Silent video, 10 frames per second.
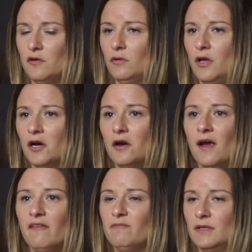no longer
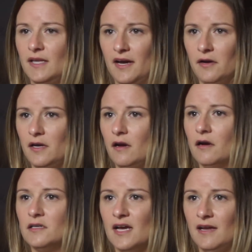have malaria
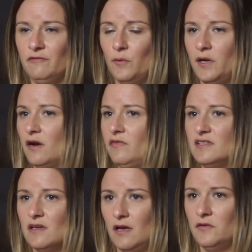or typhoid or
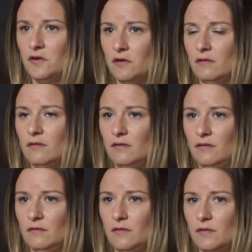these other
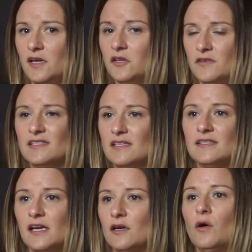illnesses
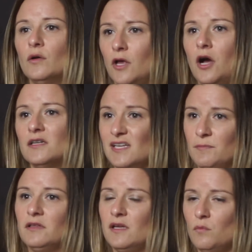that go along
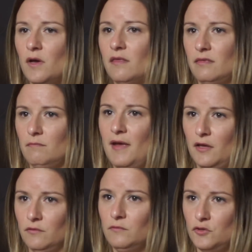typically with
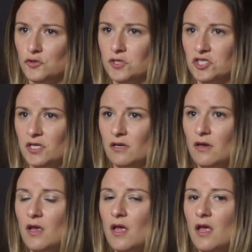
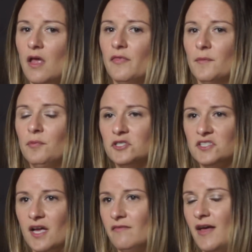malnutrition. They're
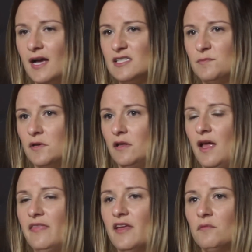pushed out of the hospital,
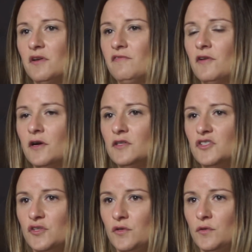and they're referred
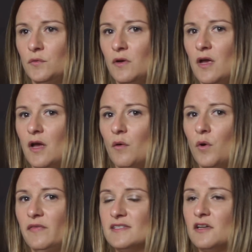to
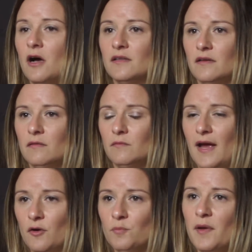what is called an
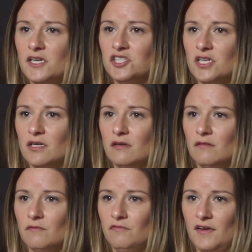
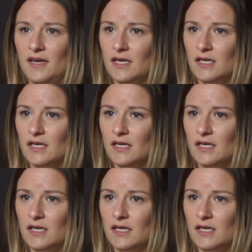outpatient feeding